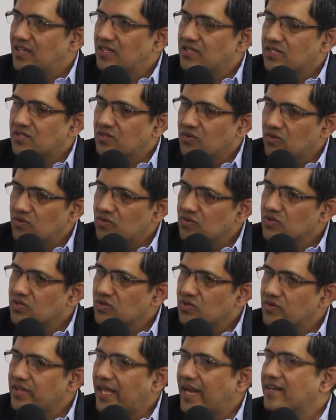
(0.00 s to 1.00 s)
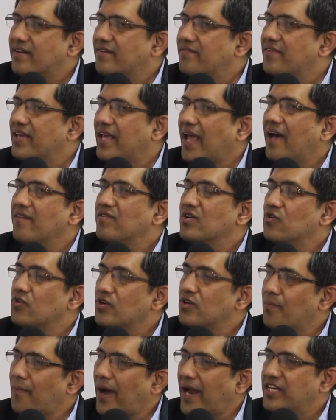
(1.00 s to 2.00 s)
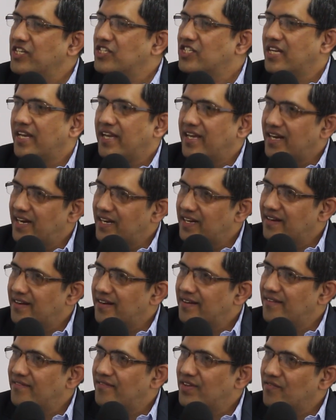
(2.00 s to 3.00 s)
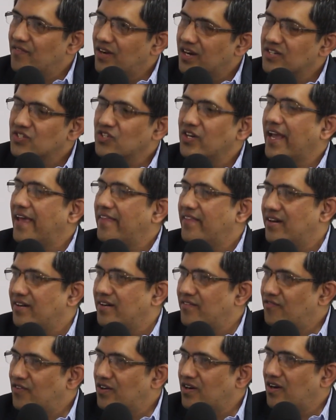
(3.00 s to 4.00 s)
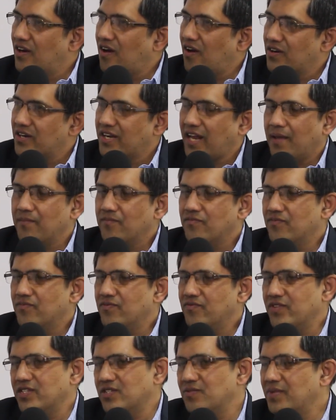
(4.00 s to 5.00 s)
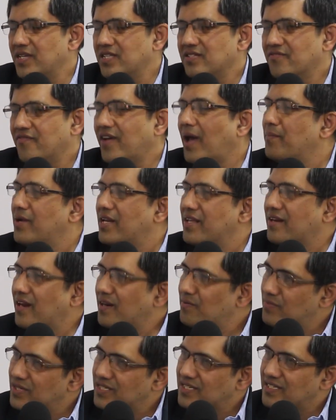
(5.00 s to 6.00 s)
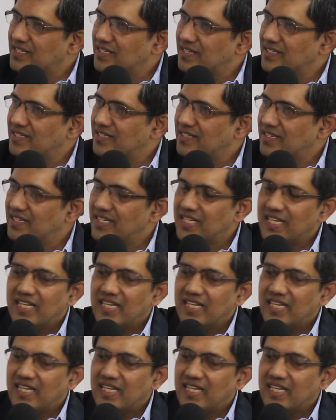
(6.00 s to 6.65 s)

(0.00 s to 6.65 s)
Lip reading: so that we have a good mind share and we work together for a long time, which means family-run businesses.